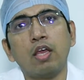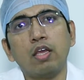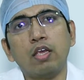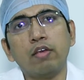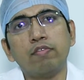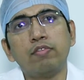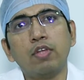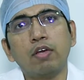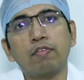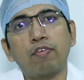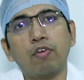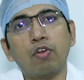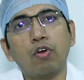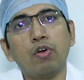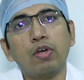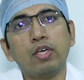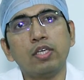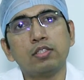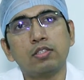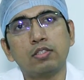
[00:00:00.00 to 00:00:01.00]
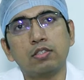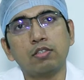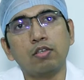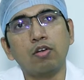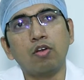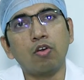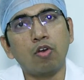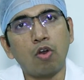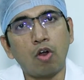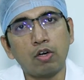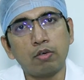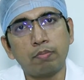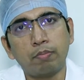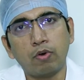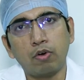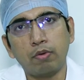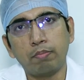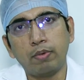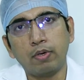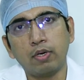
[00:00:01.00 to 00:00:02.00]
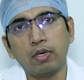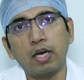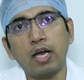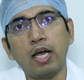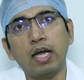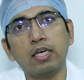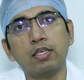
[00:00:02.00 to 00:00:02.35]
If the flow is not proper